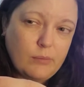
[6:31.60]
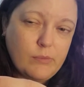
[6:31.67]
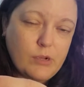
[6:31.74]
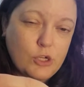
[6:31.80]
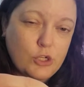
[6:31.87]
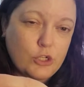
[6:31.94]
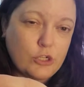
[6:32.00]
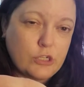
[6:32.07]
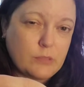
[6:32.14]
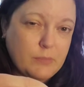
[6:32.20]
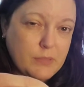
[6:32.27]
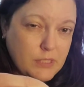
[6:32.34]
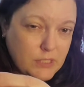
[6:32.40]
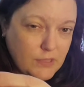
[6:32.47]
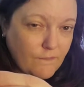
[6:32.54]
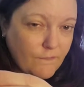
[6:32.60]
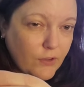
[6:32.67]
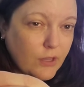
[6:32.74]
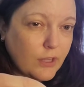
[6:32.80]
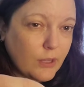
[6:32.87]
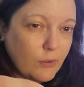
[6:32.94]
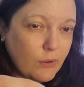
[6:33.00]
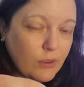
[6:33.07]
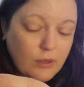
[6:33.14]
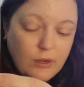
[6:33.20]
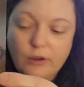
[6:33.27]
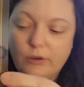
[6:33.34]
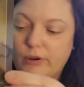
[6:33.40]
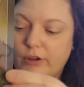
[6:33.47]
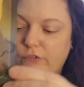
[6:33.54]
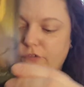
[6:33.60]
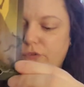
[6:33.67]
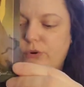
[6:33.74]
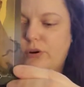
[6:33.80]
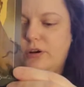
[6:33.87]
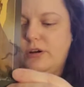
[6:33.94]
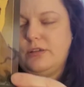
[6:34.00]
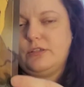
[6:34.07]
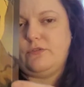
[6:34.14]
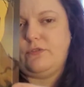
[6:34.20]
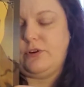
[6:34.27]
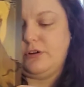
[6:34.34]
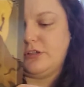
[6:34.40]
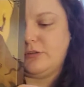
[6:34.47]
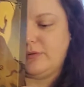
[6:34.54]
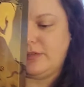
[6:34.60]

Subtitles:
Not sure specifically what they're going for as far as